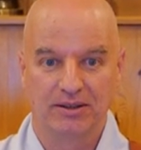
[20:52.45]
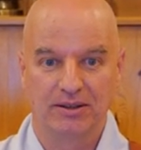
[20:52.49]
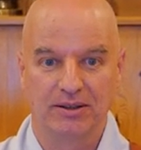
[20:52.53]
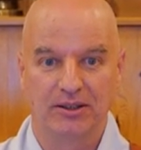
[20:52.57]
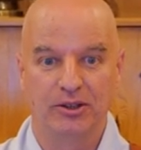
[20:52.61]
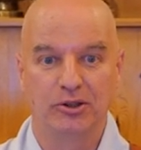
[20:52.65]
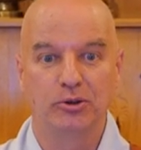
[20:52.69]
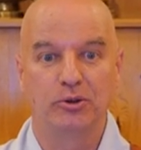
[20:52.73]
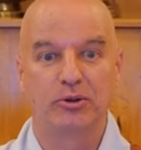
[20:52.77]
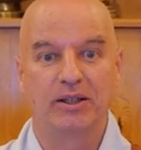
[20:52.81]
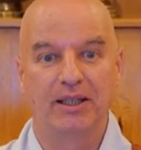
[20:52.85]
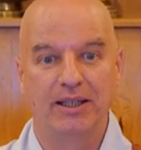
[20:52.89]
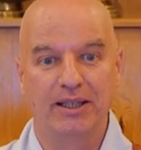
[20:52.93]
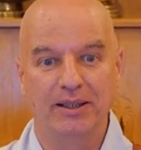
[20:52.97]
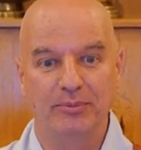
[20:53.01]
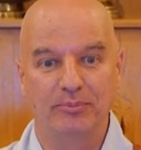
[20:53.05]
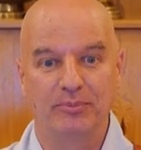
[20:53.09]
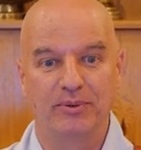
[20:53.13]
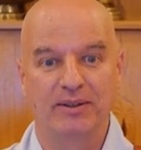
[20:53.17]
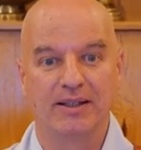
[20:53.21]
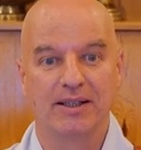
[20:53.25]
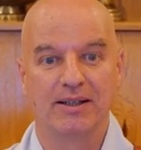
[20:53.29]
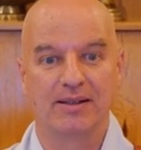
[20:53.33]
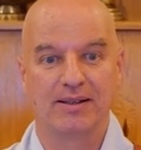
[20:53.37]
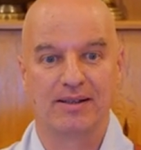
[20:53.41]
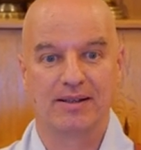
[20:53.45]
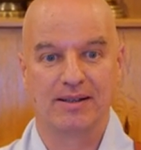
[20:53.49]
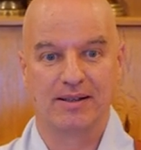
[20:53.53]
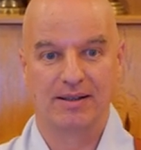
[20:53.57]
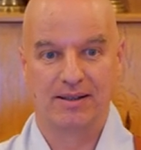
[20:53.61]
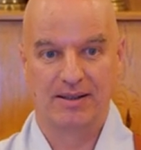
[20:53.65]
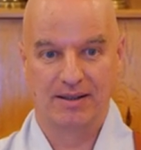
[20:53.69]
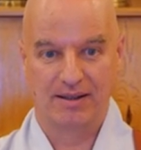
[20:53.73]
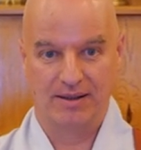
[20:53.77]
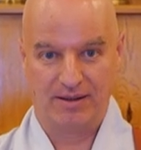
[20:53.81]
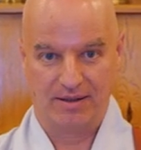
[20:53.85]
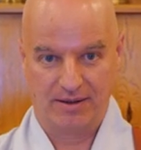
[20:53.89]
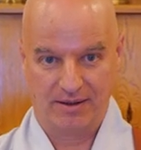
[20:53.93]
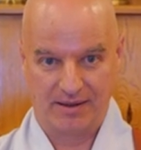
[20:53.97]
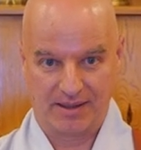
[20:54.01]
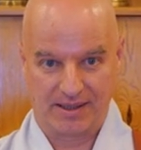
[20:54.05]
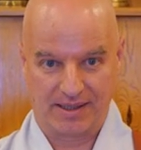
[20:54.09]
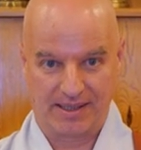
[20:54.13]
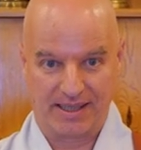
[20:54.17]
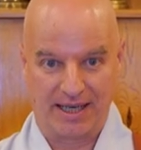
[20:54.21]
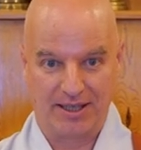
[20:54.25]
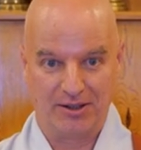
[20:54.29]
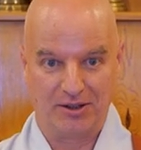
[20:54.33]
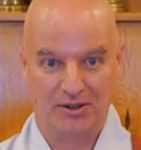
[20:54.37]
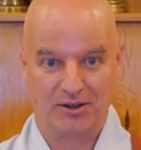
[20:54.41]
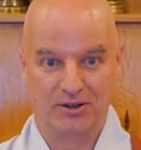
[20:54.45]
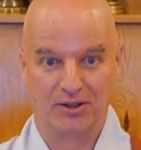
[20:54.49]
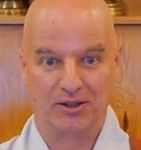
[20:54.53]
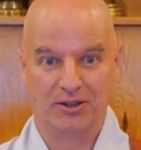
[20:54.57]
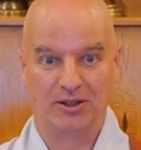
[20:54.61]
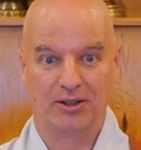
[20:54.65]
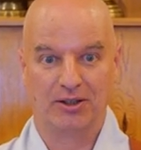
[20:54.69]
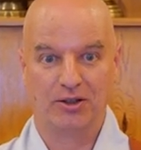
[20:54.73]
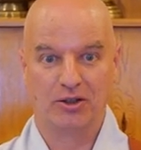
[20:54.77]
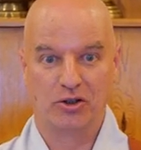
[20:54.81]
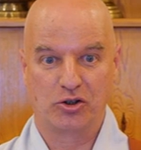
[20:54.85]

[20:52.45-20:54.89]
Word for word: you keep this center